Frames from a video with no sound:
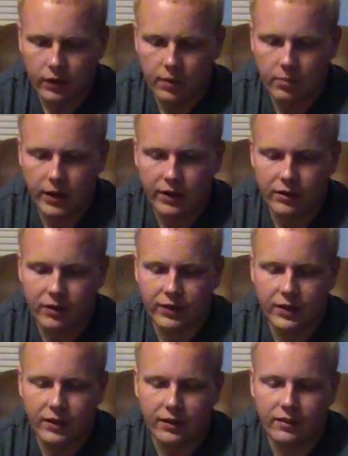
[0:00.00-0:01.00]
The buttons over
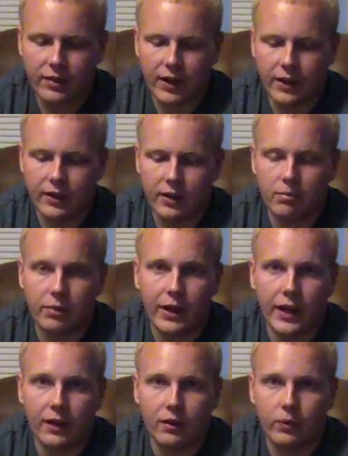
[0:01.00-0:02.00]
here on the side, they're
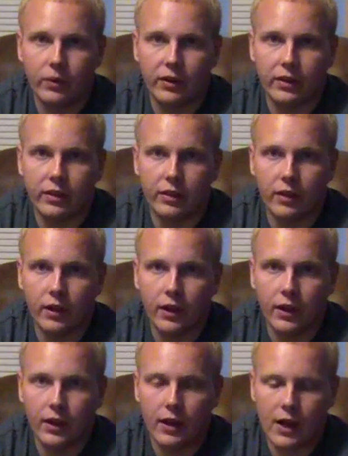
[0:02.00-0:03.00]
black with
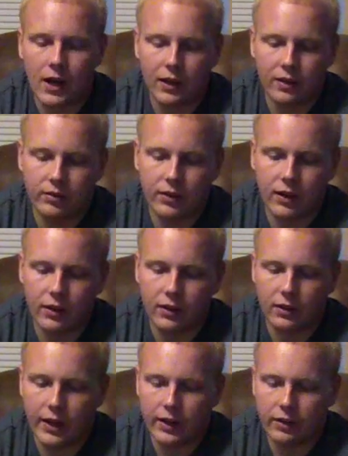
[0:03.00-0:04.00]
olive
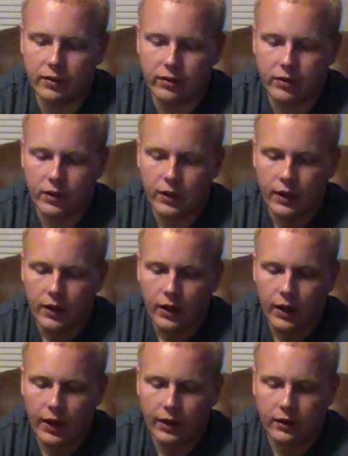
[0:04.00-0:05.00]
color letters
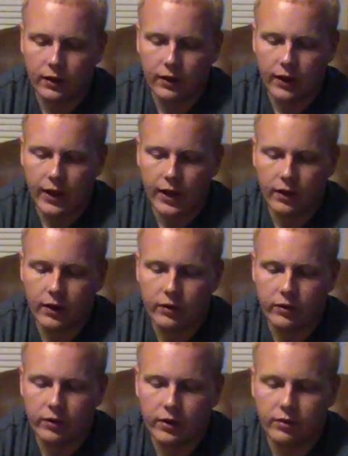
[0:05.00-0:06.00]
and little
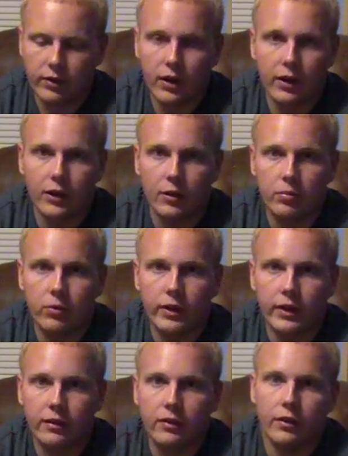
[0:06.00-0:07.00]
arrows of color
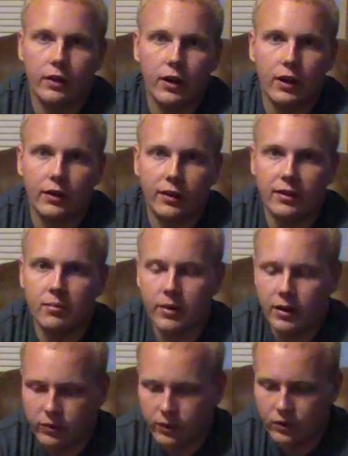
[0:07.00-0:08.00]
pointing to the color that the
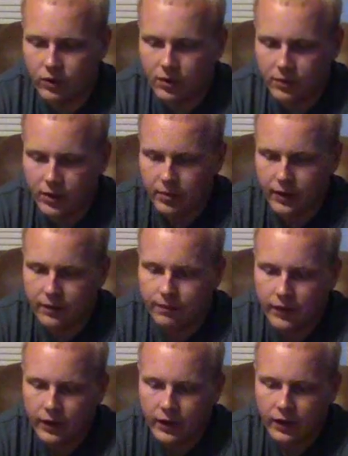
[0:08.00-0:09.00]
buttons would normally be.
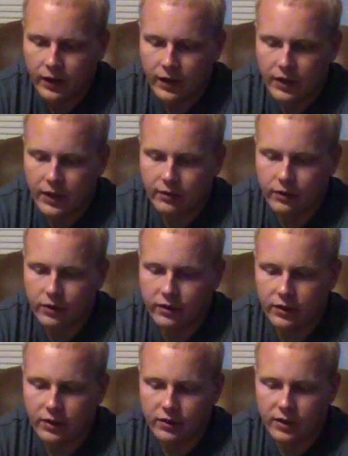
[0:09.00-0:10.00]
Then of
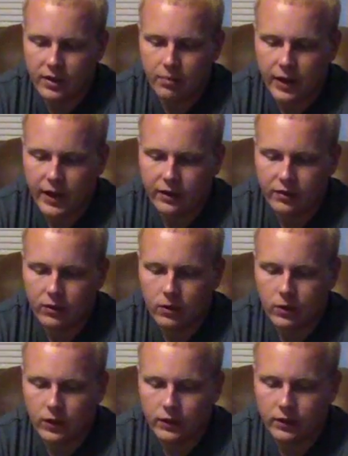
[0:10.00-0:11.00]
course your D-pad is
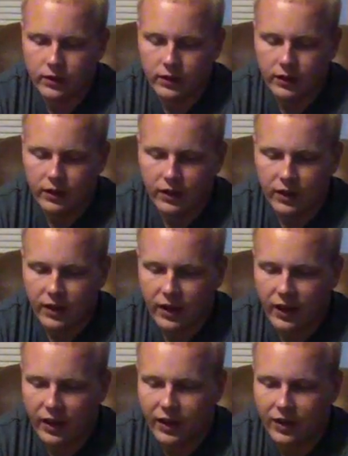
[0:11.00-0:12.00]
gold,
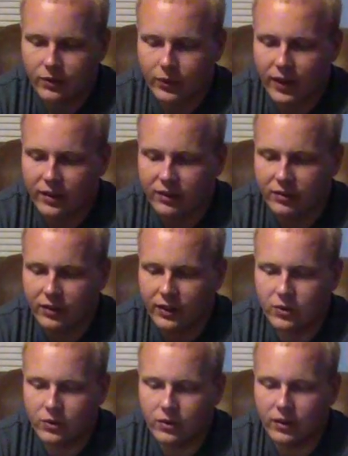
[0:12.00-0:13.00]
and what I think is really
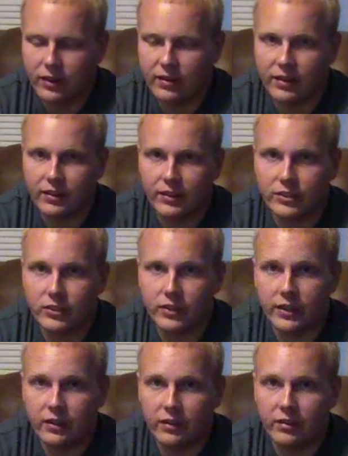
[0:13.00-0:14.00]
cool is that the
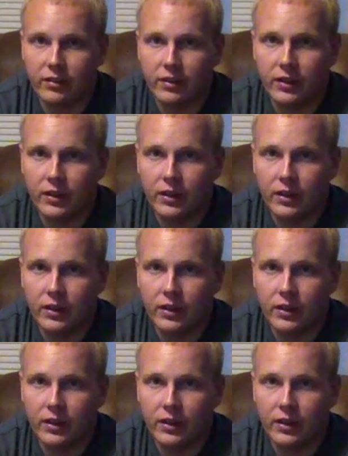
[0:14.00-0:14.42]
triggers